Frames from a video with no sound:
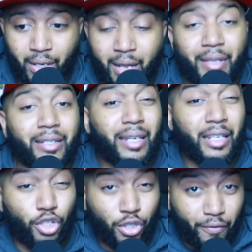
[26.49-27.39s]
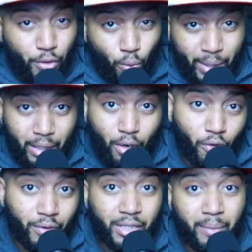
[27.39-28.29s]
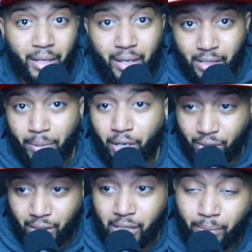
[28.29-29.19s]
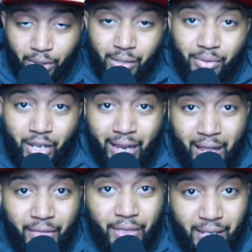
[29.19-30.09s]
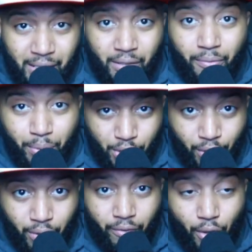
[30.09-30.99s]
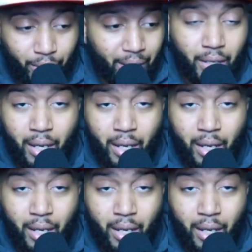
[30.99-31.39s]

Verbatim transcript: Now, did he deserve to win it over some of his peers and contemporaries that was in this particular voting?